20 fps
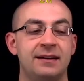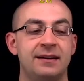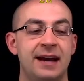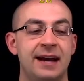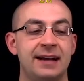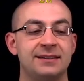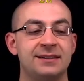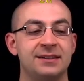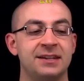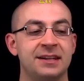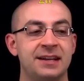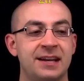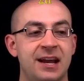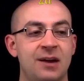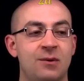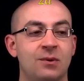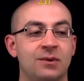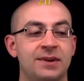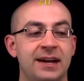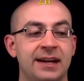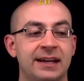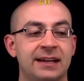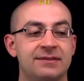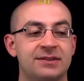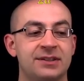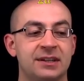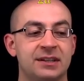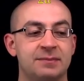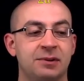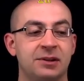X is going to equal negative
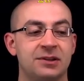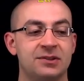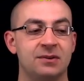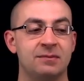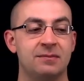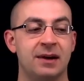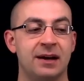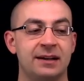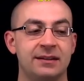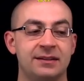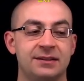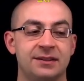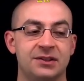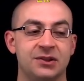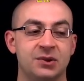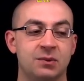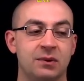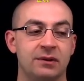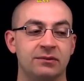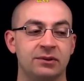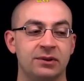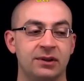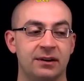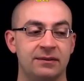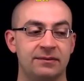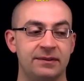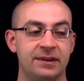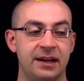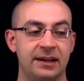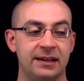6 plus or minus the square root
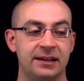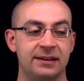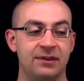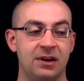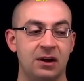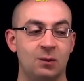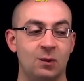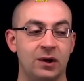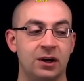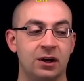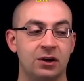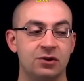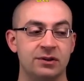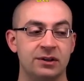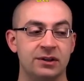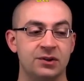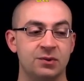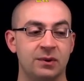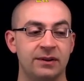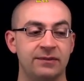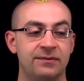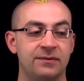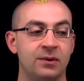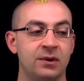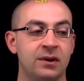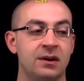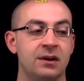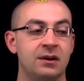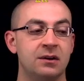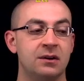of negative
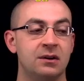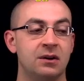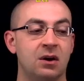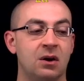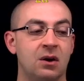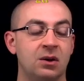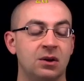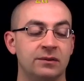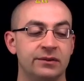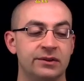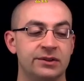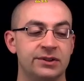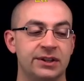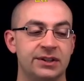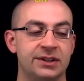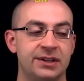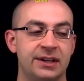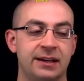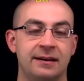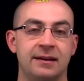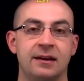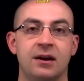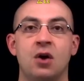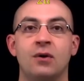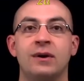124 all over 16.